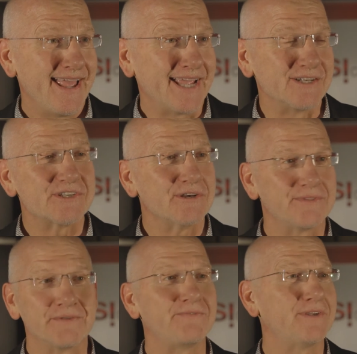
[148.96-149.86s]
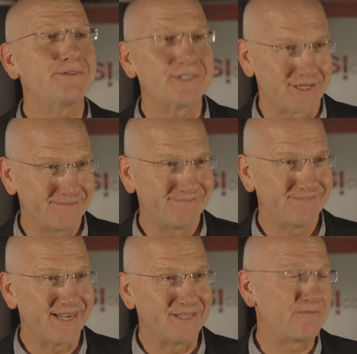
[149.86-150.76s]
And so the future,
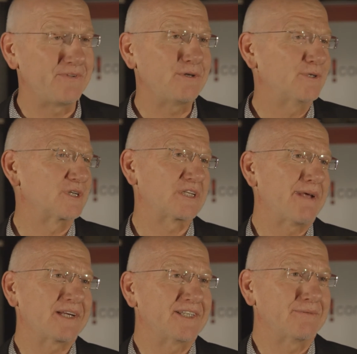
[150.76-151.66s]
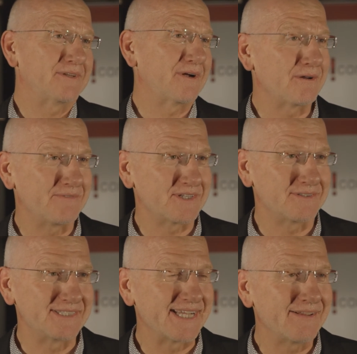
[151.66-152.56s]
and the future especially with
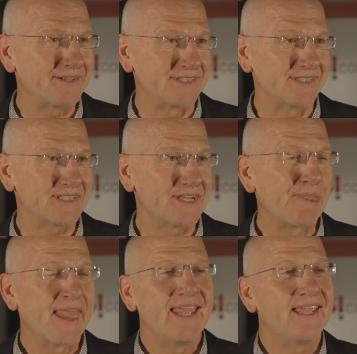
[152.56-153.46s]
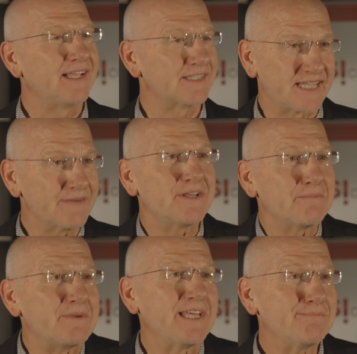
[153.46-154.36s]
artificial intelligence, is giving
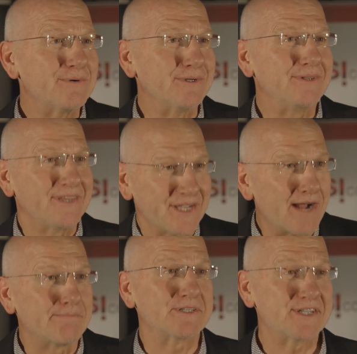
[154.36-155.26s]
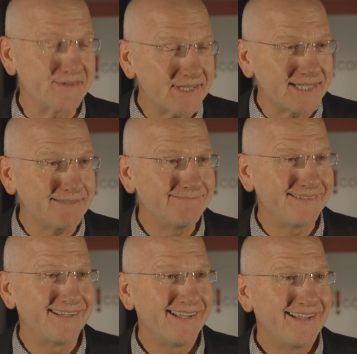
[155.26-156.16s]
people the opportunity
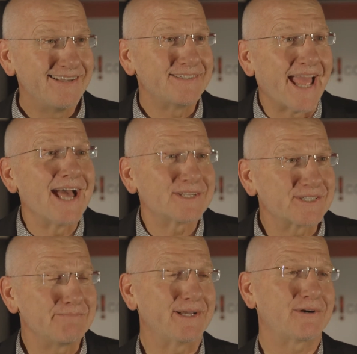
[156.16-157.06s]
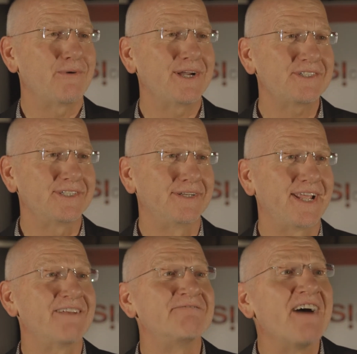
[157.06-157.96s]
to ask the better question,
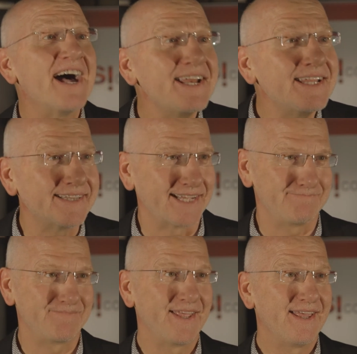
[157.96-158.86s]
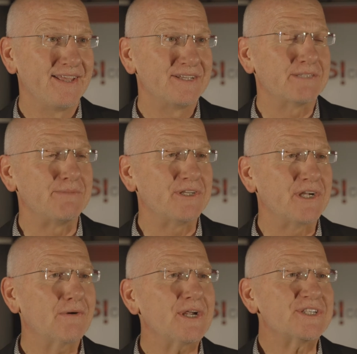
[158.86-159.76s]
inviting them to be
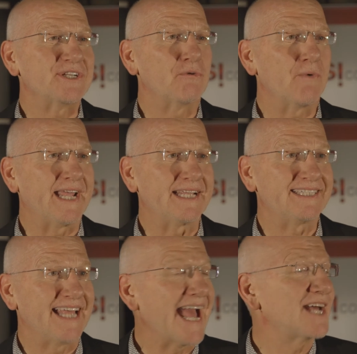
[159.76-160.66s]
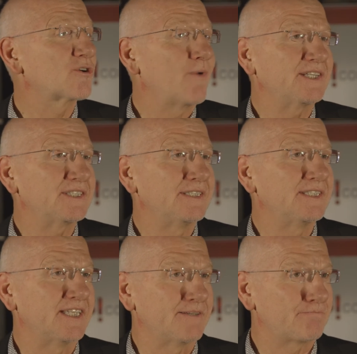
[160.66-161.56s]
curious in a way that they ask
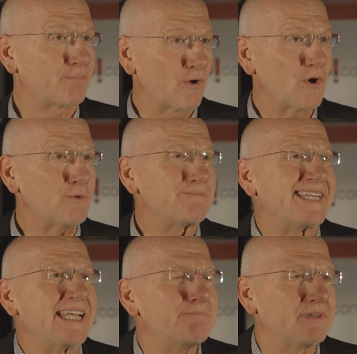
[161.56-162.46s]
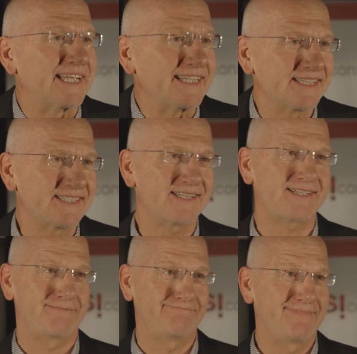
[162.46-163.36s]
questions that probe deeply the
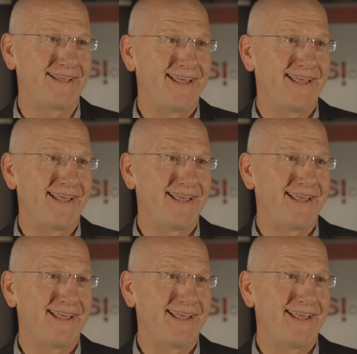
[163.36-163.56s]
system,